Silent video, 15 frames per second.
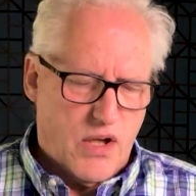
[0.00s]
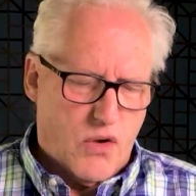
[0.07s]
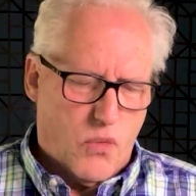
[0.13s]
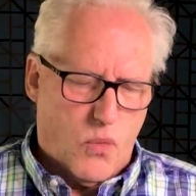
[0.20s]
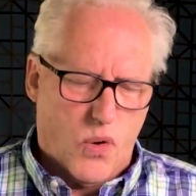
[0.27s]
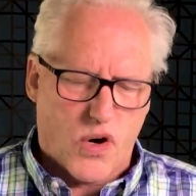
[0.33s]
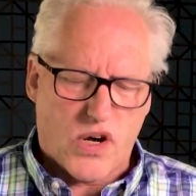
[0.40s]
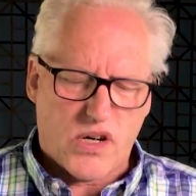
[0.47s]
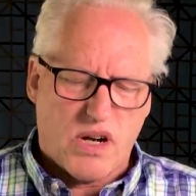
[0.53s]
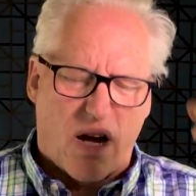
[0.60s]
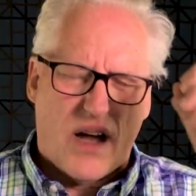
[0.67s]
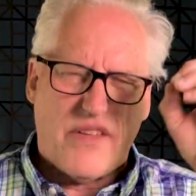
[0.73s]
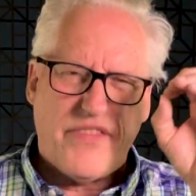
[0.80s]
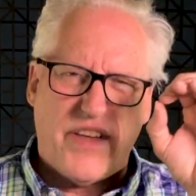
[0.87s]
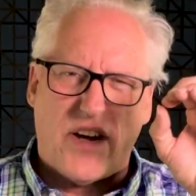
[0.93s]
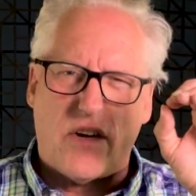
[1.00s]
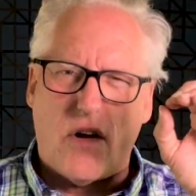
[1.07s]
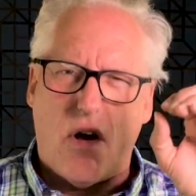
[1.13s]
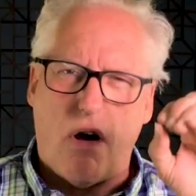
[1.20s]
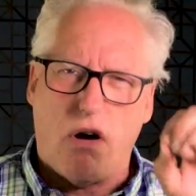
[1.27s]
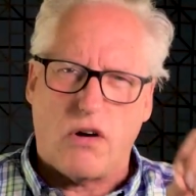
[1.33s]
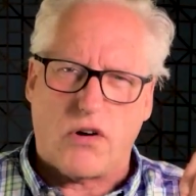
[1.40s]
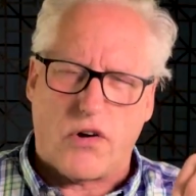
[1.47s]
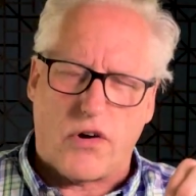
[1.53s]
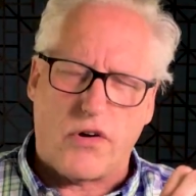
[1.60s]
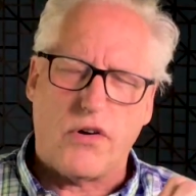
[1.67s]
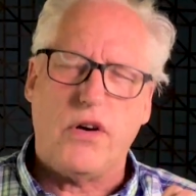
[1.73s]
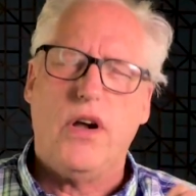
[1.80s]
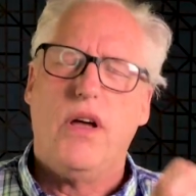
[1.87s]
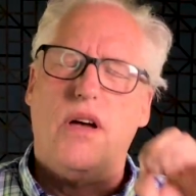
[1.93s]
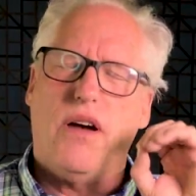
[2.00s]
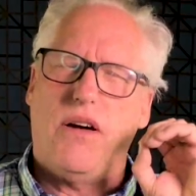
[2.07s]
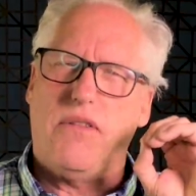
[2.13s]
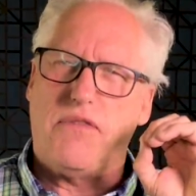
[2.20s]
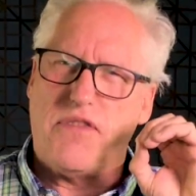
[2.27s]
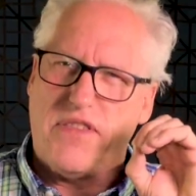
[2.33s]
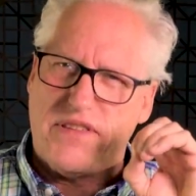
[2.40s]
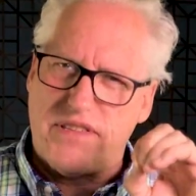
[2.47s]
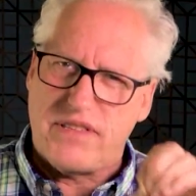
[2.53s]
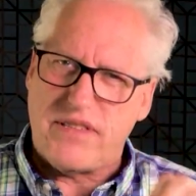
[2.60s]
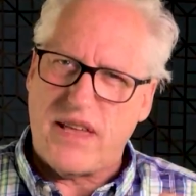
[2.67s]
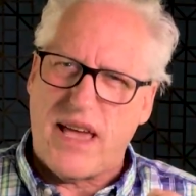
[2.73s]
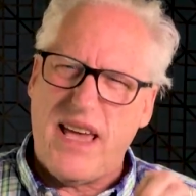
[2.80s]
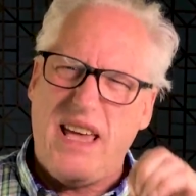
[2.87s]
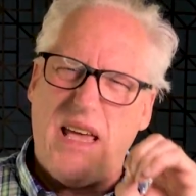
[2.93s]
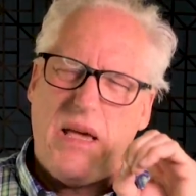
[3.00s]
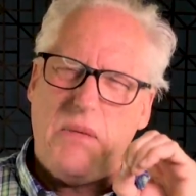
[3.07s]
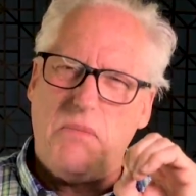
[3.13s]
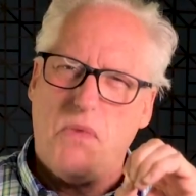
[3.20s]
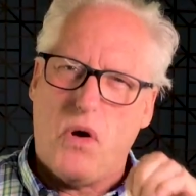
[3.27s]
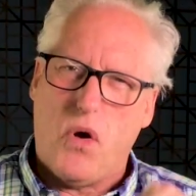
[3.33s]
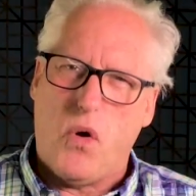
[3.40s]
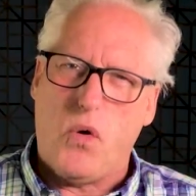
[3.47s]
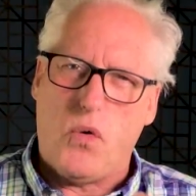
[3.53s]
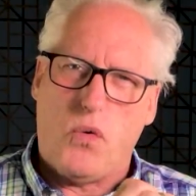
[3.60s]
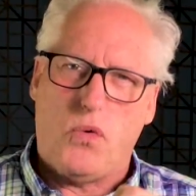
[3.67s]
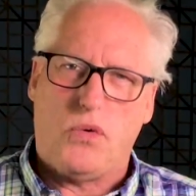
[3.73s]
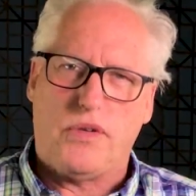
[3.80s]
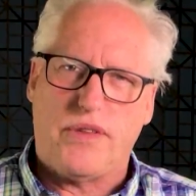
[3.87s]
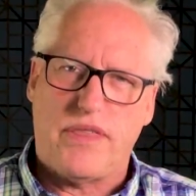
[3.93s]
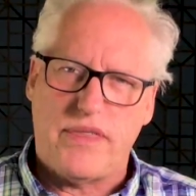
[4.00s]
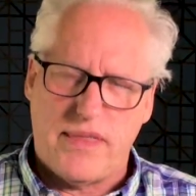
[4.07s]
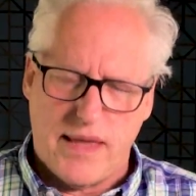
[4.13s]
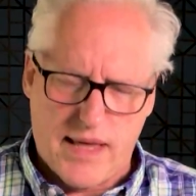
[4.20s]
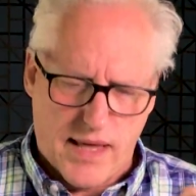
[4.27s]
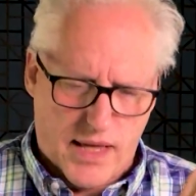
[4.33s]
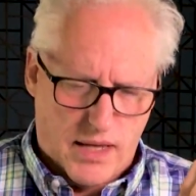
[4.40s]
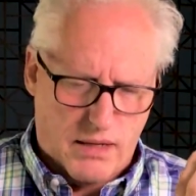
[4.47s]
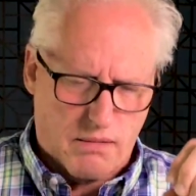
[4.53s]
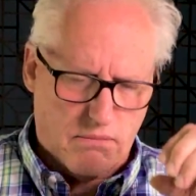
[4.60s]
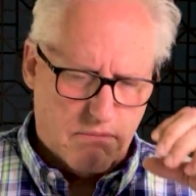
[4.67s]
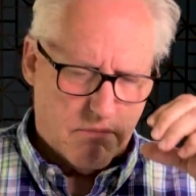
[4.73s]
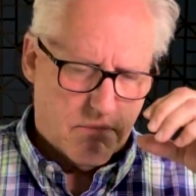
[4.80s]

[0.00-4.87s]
Work on their horror of the same old thing.